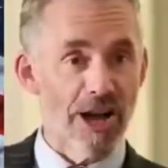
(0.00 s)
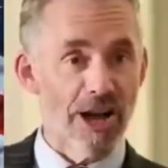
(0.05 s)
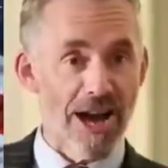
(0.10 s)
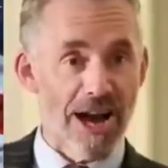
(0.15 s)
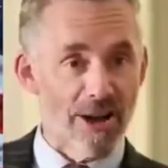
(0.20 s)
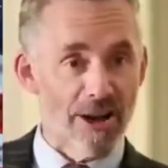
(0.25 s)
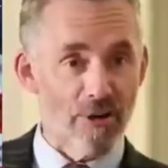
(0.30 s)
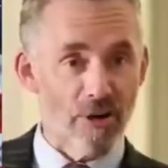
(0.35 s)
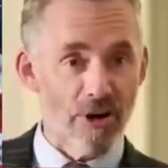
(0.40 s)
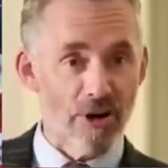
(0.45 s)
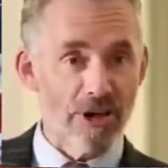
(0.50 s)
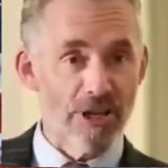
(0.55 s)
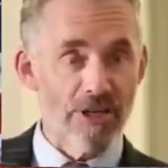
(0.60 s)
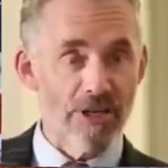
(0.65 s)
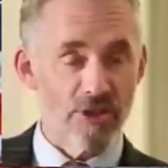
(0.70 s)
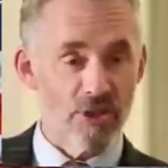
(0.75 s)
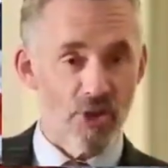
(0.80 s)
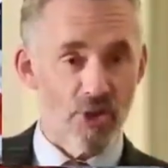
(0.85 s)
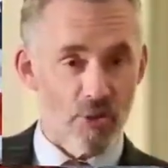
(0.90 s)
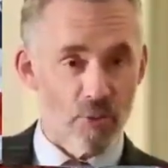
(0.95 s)
hierarchy
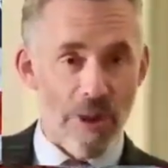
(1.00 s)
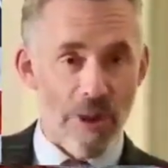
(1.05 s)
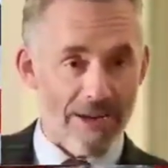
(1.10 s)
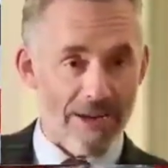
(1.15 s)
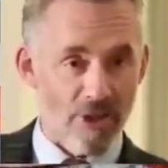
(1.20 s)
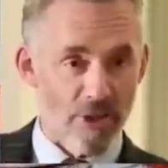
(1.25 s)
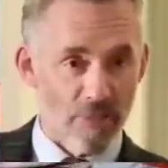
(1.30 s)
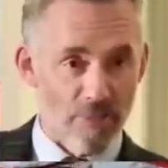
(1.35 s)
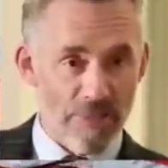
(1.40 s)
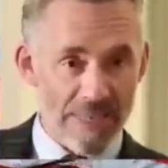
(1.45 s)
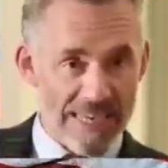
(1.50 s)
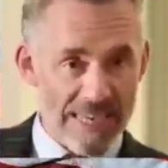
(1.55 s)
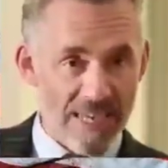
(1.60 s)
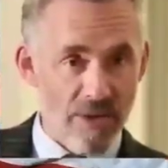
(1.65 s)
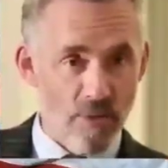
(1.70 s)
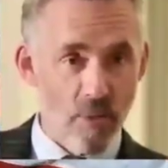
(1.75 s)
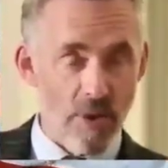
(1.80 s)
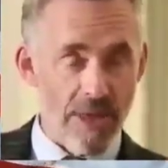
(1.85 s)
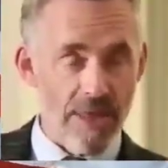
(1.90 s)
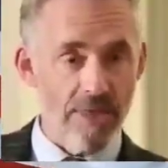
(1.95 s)
is correct to
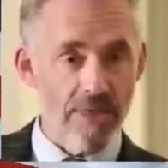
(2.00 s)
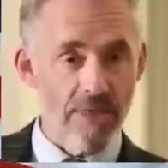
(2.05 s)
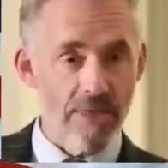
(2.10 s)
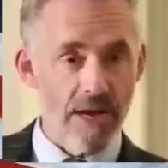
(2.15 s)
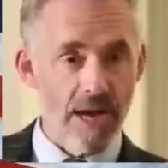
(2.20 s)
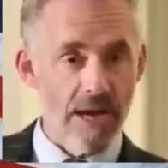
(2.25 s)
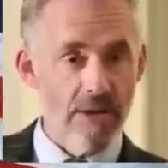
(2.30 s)
begin with.